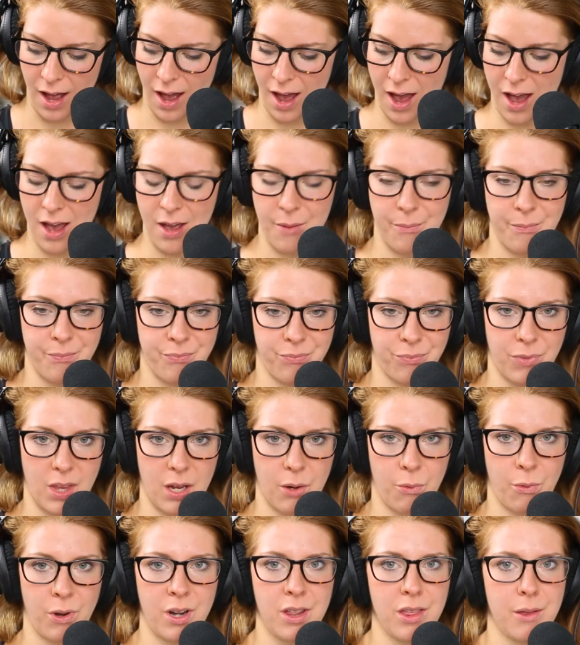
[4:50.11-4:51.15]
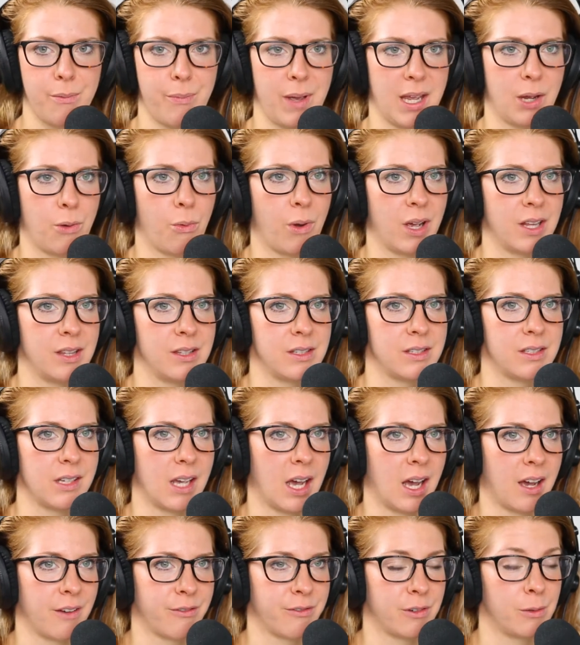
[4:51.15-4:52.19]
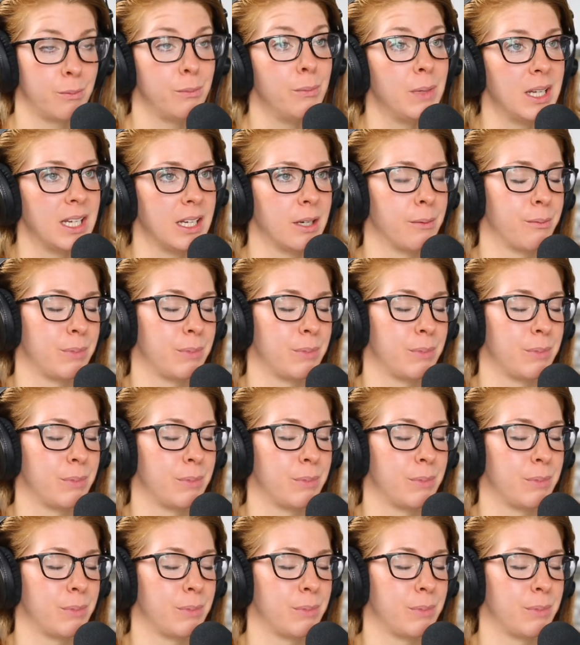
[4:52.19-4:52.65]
One of the big ones for me